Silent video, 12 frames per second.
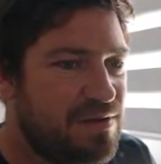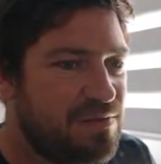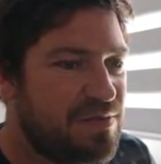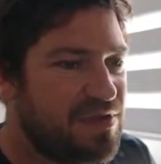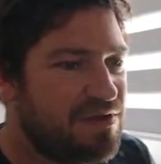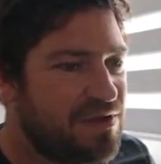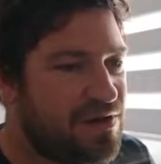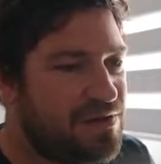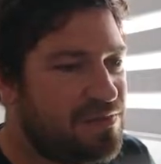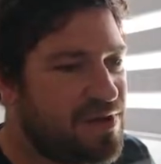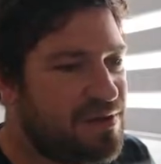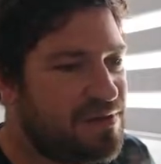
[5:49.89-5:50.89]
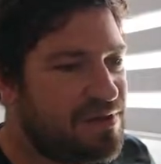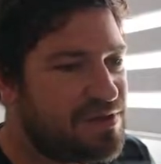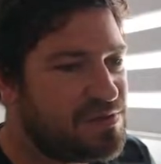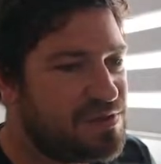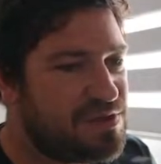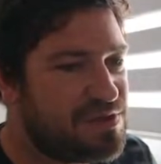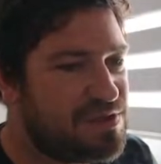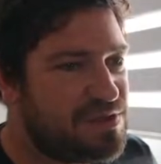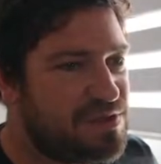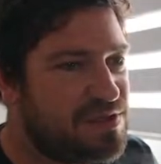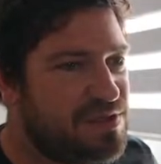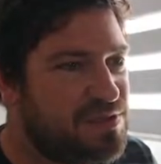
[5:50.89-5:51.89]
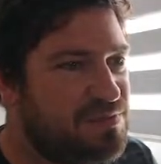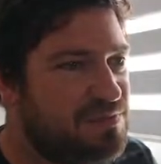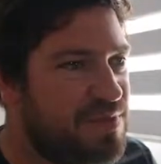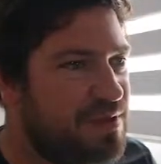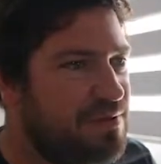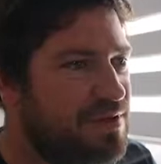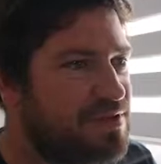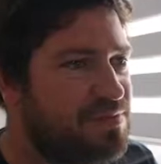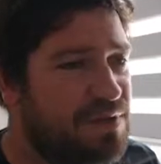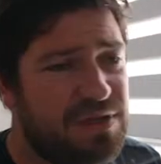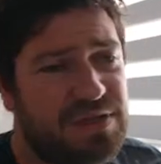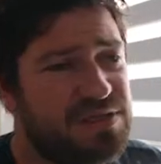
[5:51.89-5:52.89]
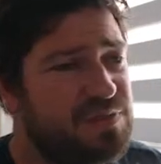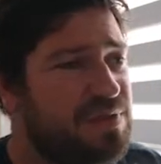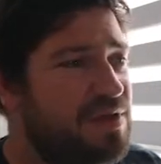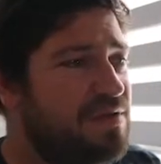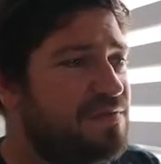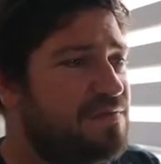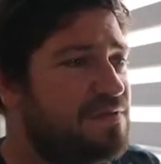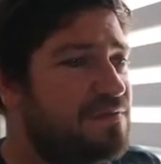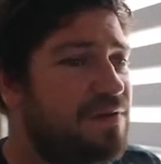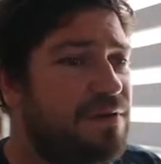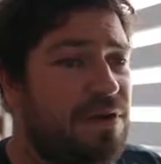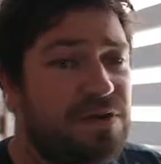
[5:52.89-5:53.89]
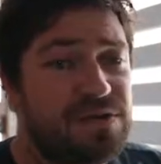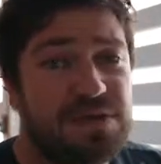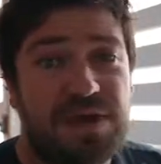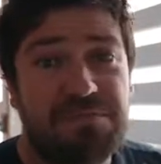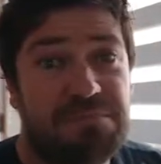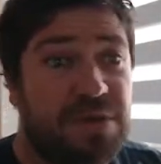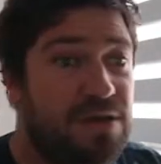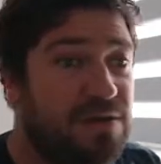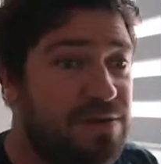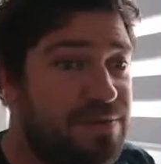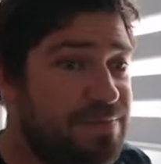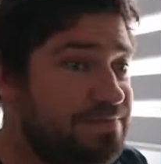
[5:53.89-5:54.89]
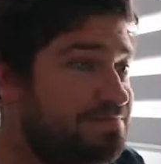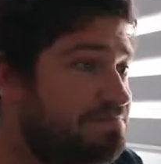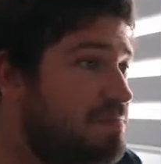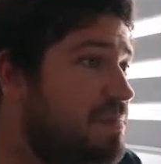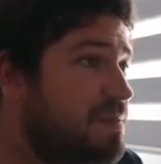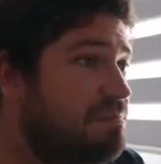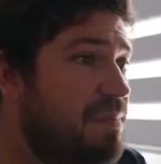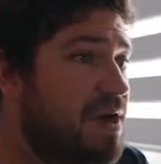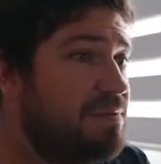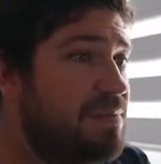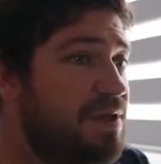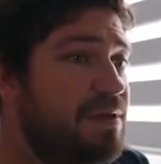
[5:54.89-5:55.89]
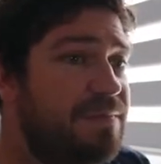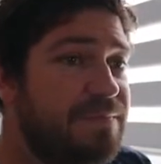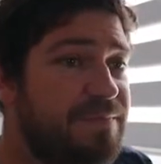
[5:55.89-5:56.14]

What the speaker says: But you know, maybe this building's been here for a very long time. I don't know. Might be.